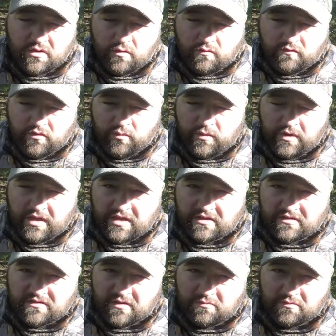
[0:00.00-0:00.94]
Hopefully we can
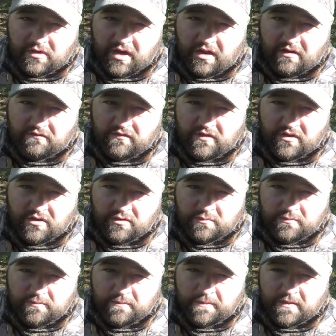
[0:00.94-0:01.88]
get something on film
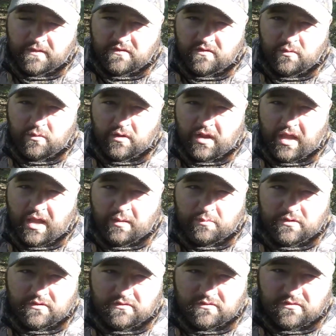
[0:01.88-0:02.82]
and see what
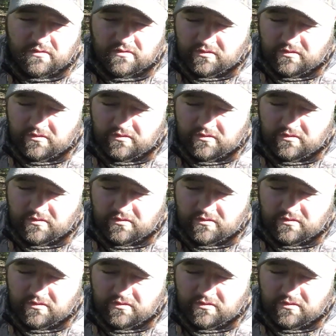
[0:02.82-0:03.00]
happens.